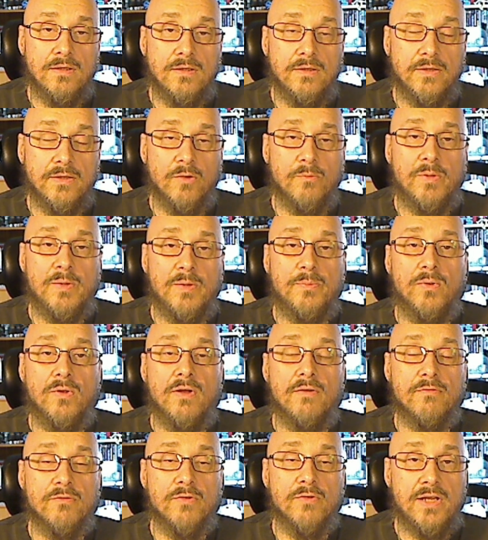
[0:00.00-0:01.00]
There are people
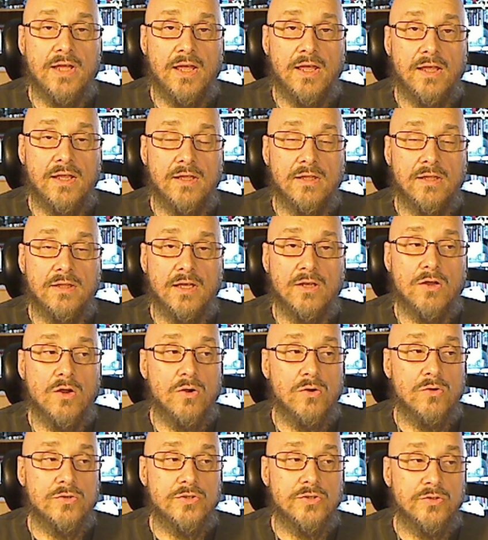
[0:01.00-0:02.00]
every day that
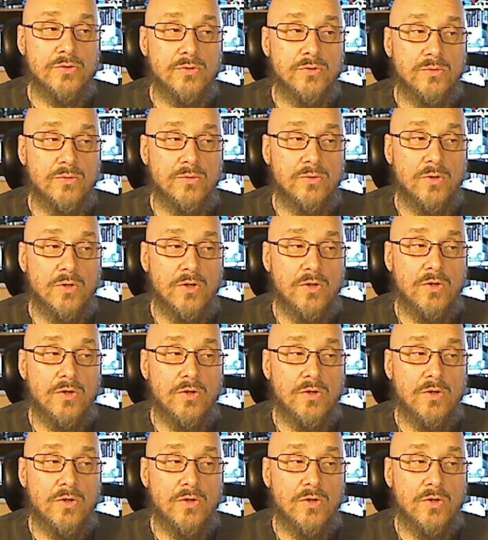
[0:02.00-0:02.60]
go to